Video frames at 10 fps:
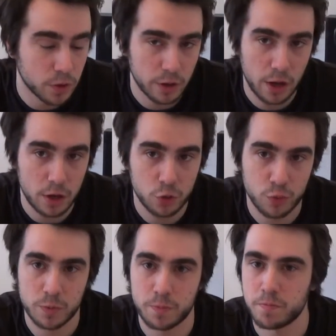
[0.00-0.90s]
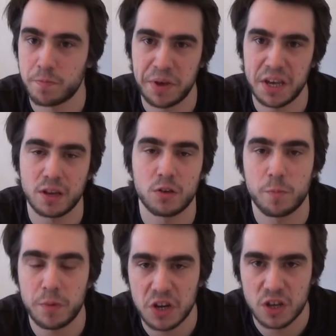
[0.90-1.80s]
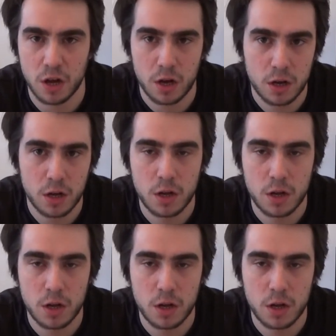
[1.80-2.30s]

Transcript: Okay, it was big in the media,